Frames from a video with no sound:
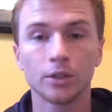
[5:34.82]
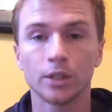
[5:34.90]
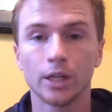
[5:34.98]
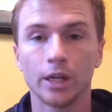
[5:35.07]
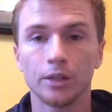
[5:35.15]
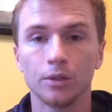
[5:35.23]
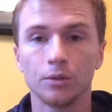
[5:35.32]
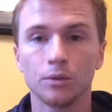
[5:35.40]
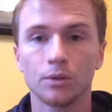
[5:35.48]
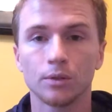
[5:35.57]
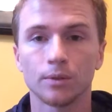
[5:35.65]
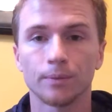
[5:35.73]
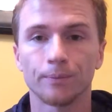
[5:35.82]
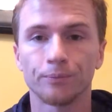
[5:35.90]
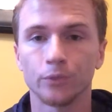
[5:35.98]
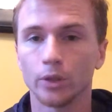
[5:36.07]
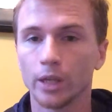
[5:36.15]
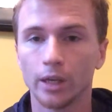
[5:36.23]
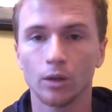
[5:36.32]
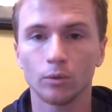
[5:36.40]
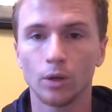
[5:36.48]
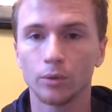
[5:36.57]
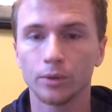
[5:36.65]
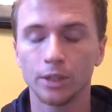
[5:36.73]
that I use. You can't go
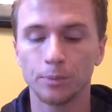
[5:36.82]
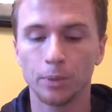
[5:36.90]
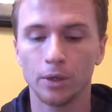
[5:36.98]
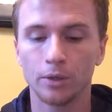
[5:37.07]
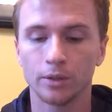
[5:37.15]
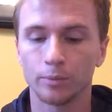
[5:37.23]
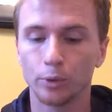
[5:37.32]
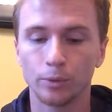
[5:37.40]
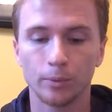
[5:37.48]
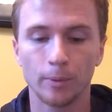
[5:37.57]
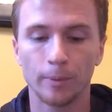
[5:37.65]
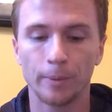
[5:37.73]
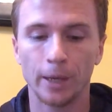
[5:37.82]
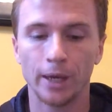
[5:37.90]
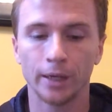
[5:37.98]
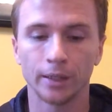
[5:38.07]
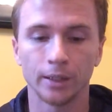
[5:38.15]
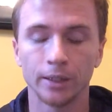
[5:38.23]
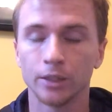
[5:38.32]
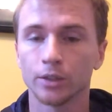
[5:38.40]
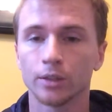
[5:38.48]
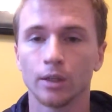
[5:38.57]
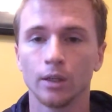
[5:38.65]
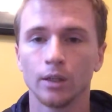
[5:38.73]
wrong with these putters. I put them in my bag, and they're
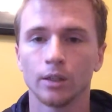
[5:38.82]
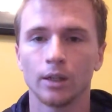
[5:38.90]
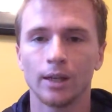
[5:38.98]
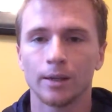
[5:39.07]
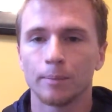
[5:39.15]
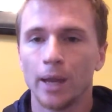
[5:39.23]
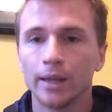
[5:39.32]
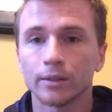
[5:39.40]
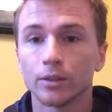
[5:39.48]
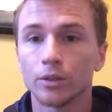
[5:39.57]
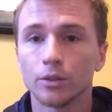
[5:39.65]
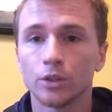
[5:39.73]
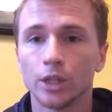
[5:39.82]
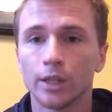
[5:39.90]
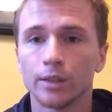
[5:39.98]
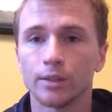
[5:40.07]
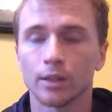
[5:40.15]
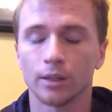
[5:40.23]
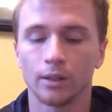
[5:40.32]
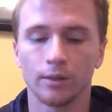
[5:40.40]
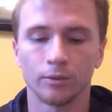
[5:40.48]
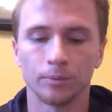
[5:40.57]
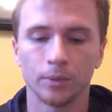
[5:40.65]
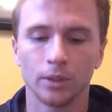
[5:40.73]
like a magnet to the chains. I
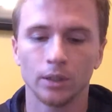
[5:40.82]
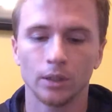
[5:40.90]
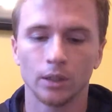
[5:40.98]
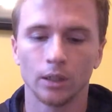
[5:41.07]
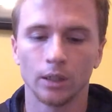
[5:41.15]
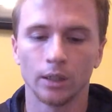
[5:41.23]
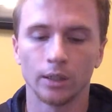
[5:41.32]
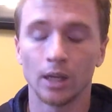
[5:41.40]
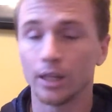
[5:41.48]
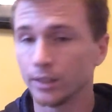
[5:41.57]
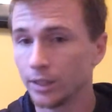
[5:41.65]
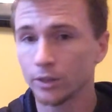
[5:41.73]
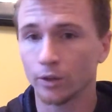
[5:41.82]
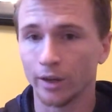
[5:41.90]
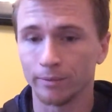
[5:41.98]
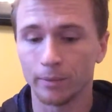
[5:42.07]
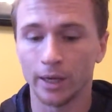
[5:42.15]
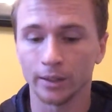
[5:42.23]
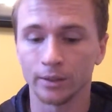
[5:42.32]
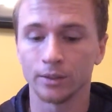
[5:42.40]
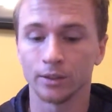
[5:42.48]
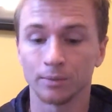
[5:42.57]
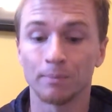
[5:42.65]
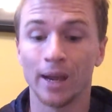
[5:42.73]
love them. Not Discraft magnet,
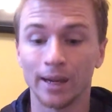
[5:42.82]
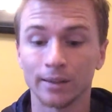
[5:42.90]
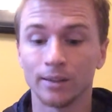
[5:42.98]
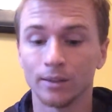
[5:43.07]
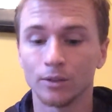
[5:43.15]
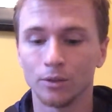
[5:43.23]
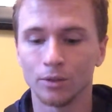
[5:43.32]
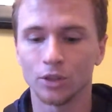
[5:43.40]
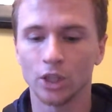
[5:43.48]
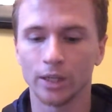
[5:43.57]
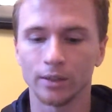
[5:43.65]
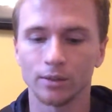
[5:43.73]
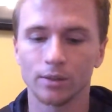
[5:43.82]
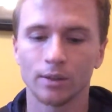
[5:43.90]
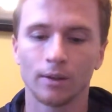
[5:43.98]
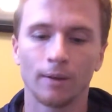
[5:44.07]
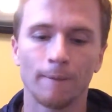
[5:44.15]
just magnet to the chains.